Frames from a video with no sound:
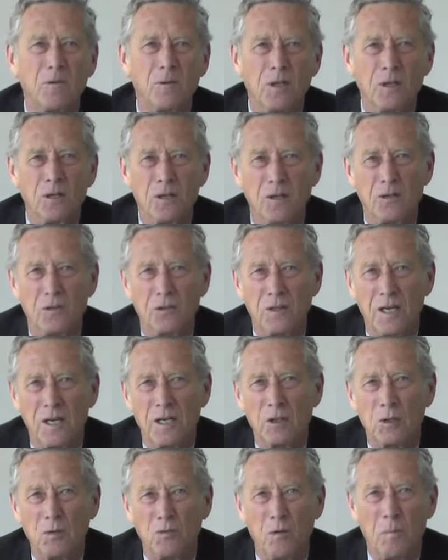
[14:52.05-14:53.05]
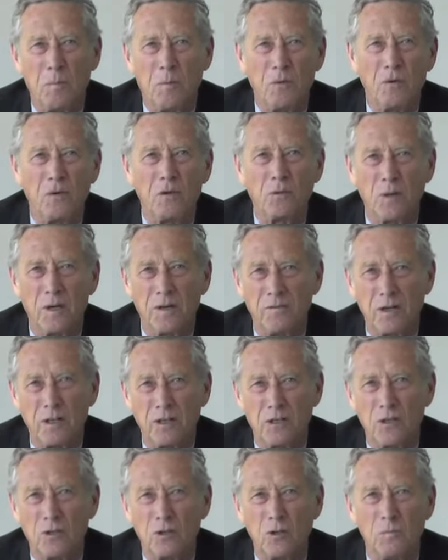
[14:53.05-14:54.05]
we're going to get to the point where
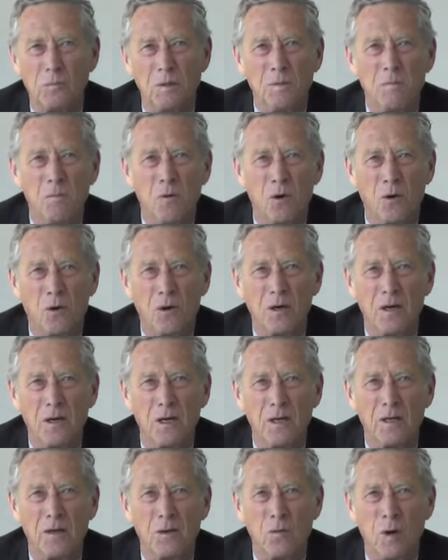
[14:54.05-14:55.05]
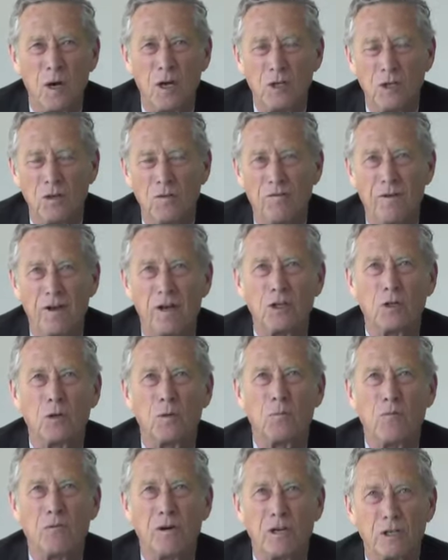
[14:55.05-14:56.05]
there's going to be more wage
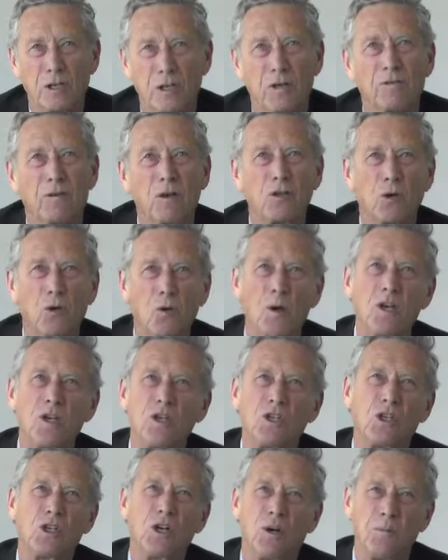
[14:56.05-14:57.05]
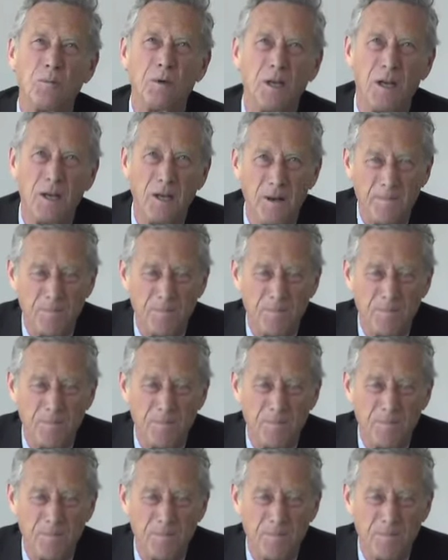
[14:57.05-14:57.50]
inflation pressure. There's already some.